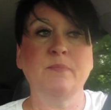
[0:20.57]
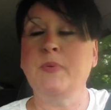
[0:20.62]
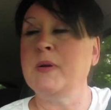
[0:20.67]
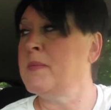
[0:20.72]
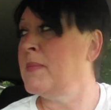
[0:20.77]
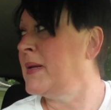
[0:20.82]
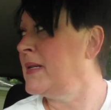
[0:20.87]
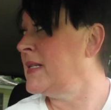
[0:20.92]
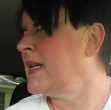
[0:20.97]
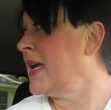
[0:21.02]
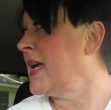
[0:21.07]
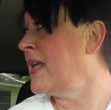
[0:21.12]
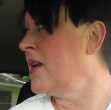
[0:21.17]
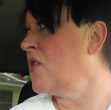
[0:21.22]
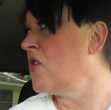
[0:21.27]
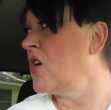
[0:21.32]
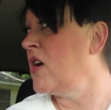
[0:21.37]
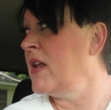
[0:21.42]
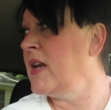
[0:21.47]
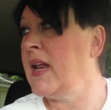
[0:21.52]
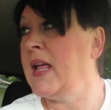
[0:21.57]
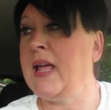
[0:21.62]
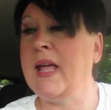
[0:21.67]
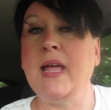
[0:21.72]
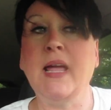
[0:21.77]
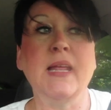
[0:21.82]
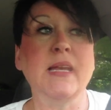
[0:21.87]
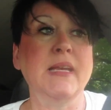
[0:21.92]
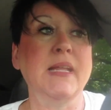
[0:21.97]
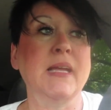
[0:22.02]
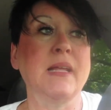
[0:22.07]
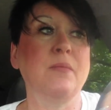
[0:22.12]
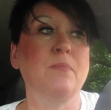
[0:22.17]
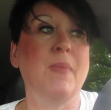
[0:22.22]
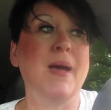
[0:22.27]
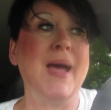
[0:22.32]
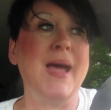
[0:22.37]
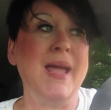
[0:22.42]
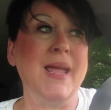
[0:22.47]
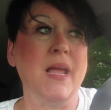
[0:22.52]
put my tan on, and did
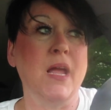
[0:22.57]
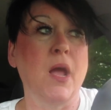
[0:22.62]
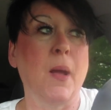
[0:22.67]
my